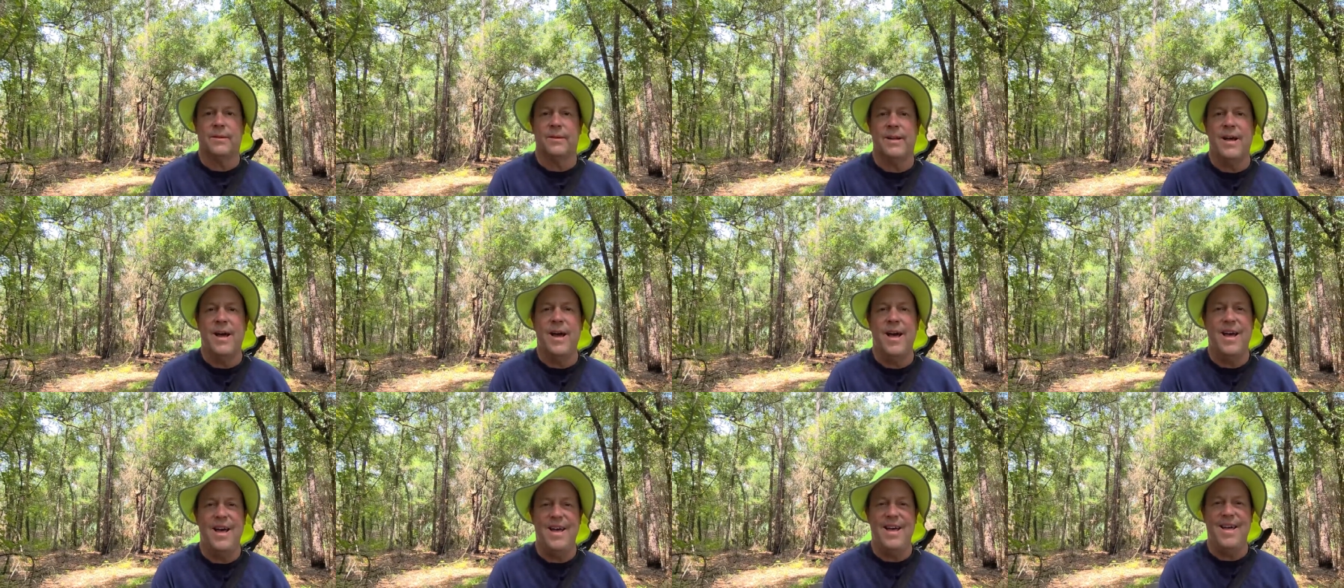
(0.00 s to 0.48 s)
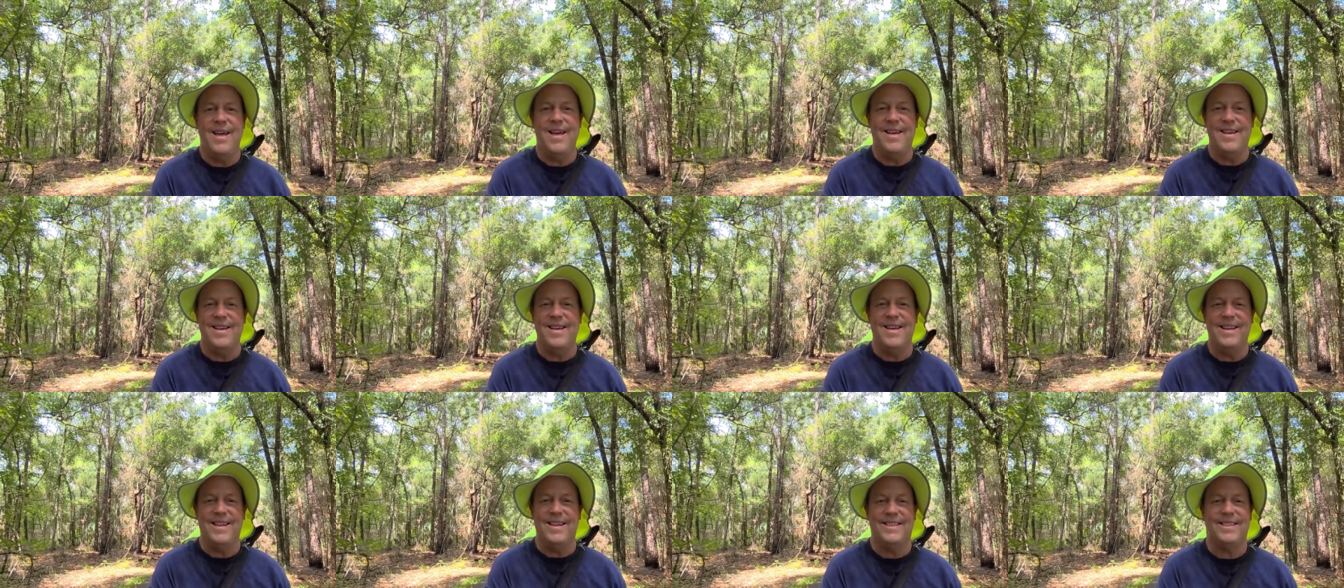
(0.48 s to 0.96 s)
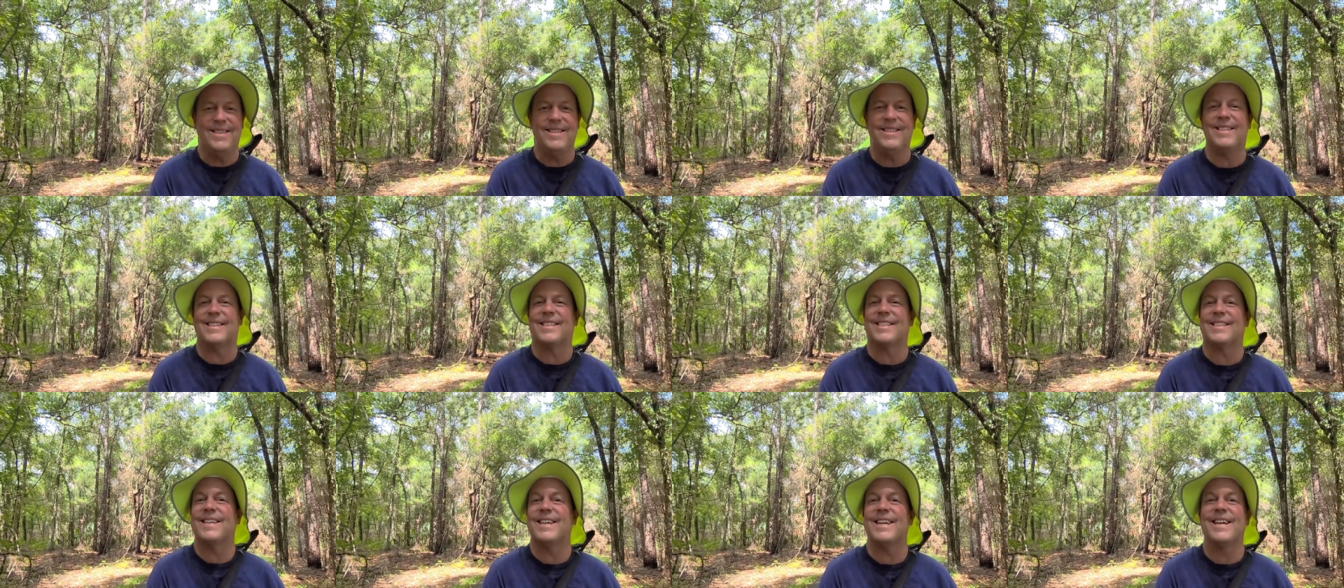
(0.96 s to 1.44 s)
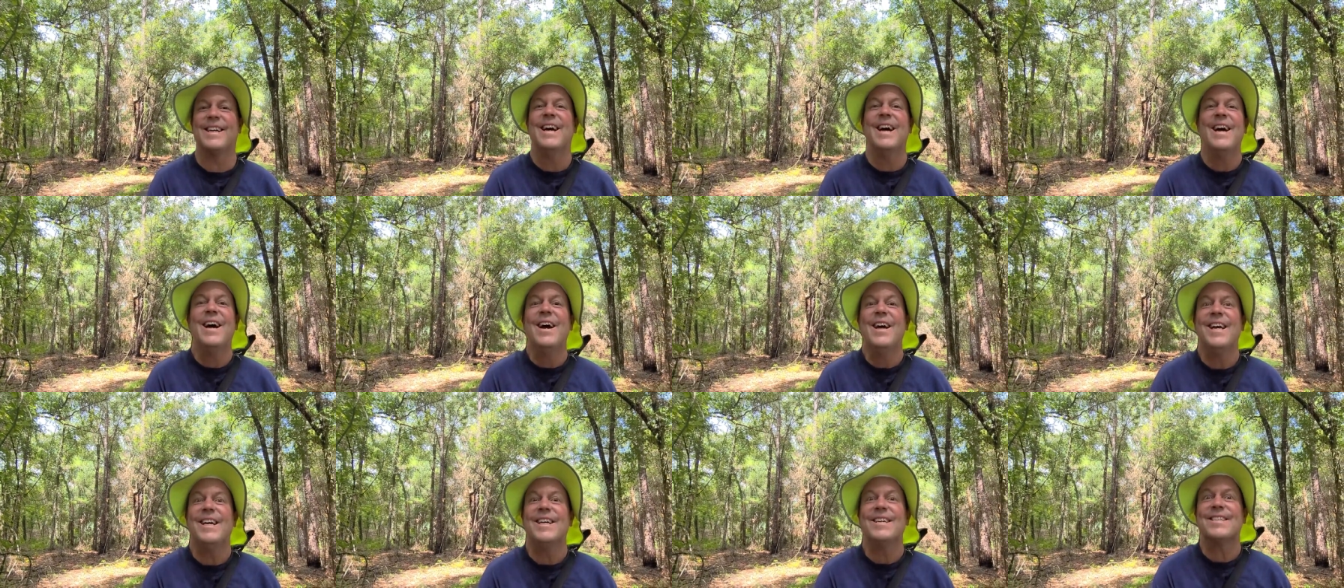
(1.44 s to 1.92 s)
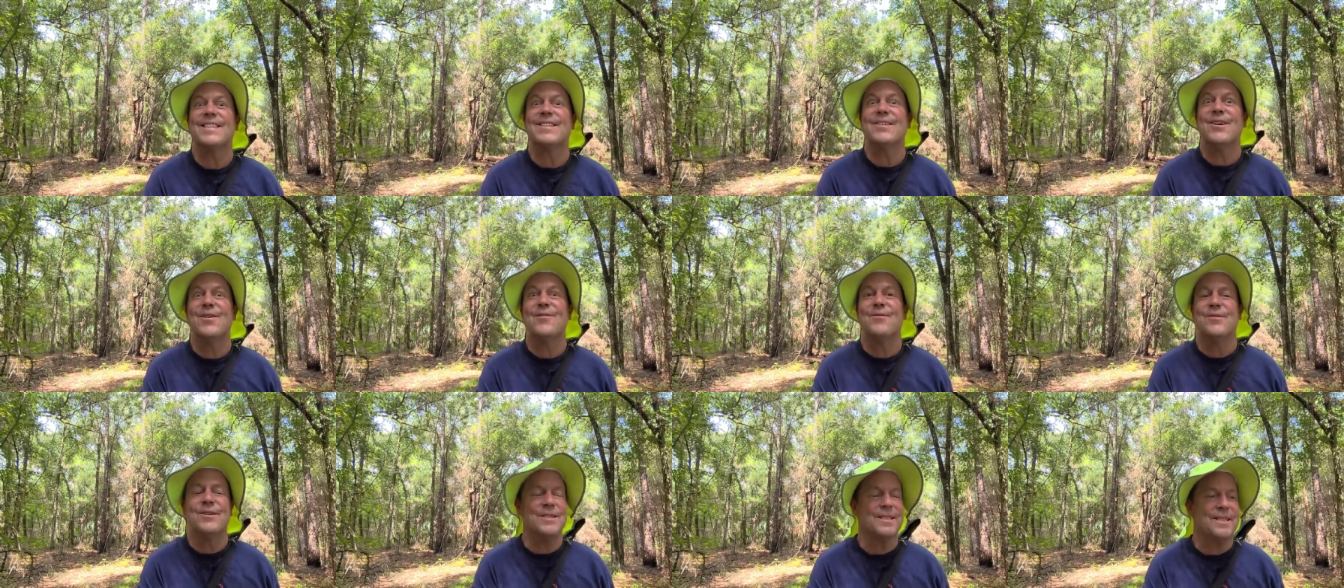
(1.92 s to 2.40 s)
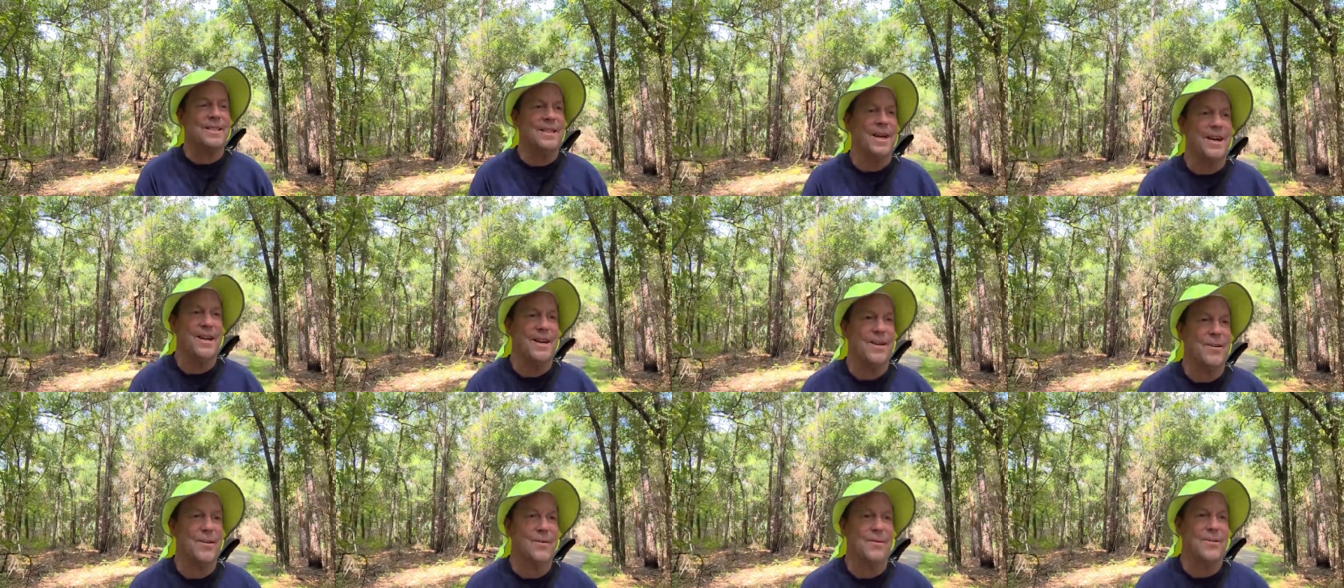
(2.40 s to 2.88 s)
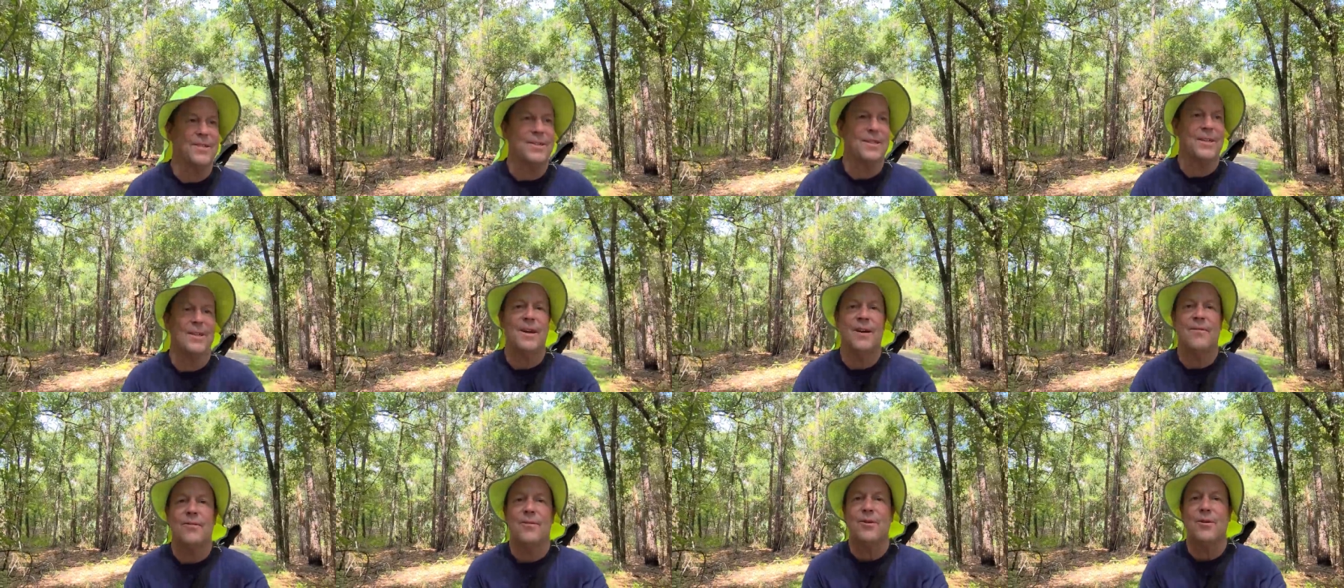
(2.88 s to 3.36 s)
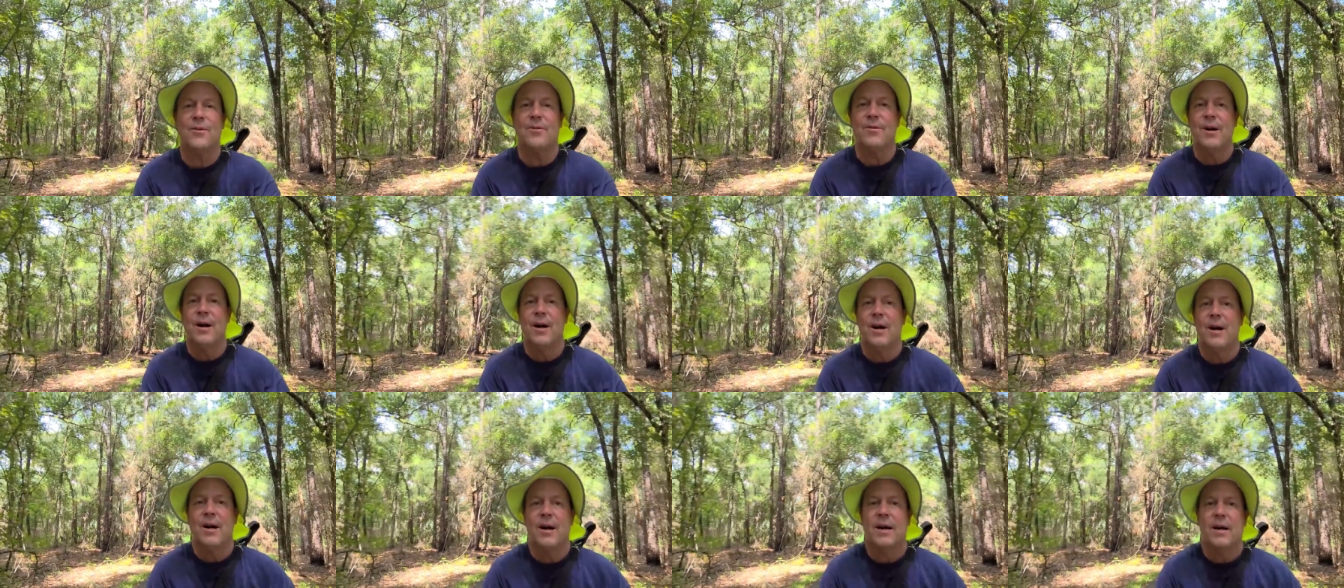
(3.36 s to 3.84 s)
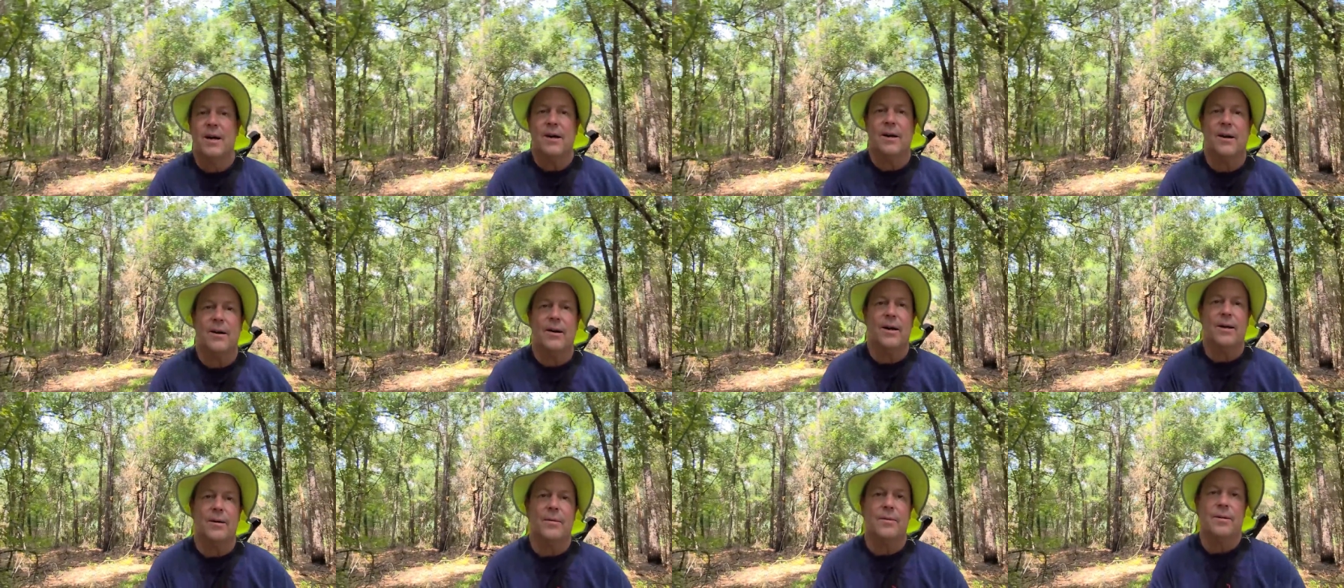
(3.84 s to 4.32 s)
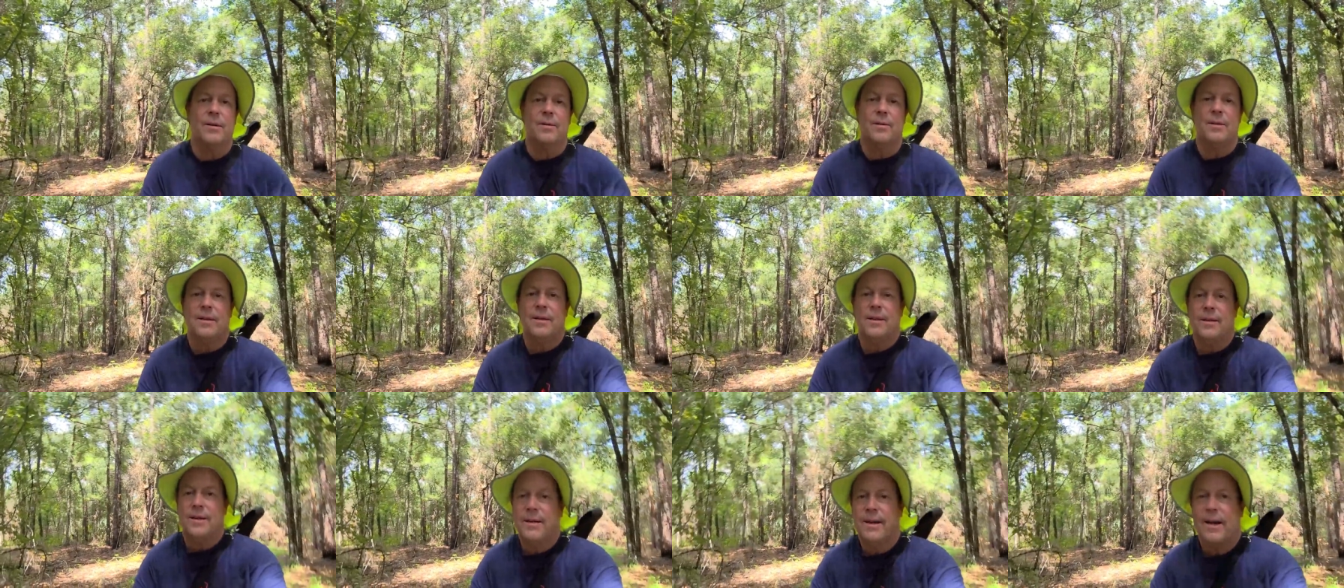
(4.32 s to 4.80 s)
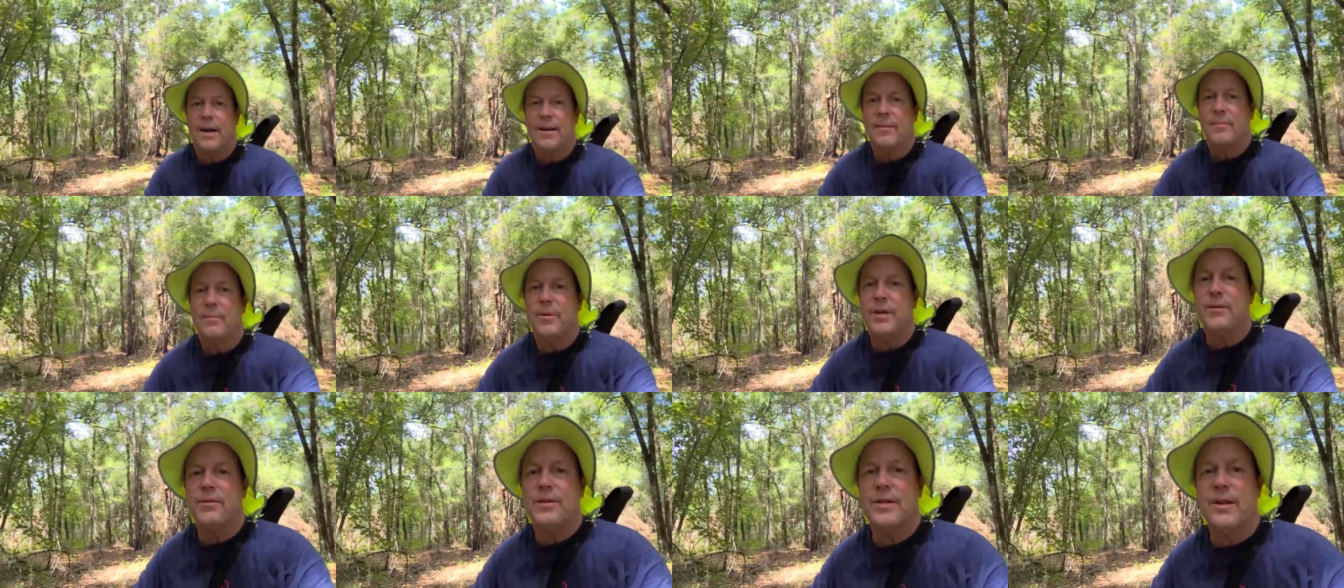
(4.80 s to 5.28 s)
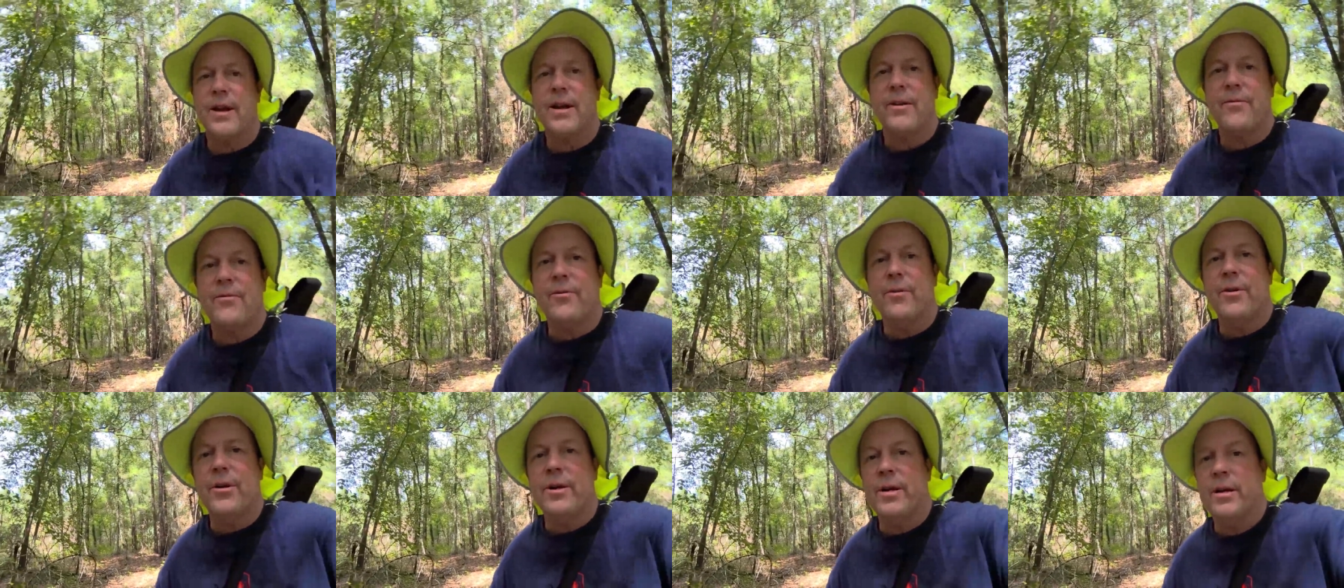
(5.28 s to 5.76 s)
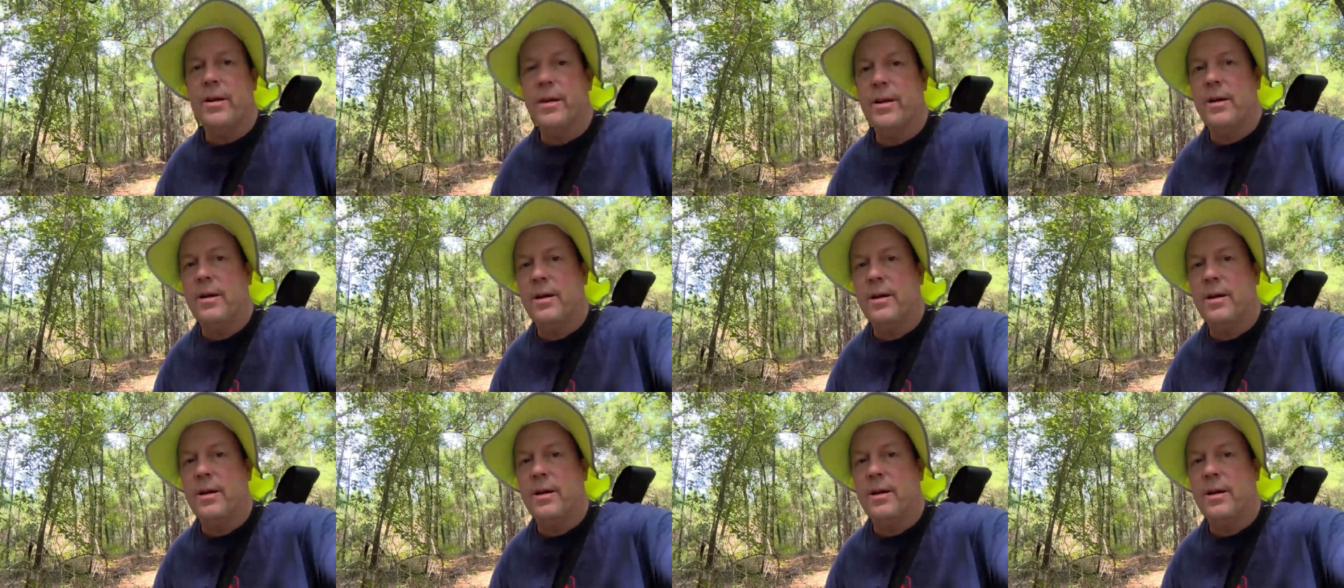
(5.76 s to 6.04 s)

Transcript: than to say it's over. It's not over. It's never over. All right. Beef, stay free.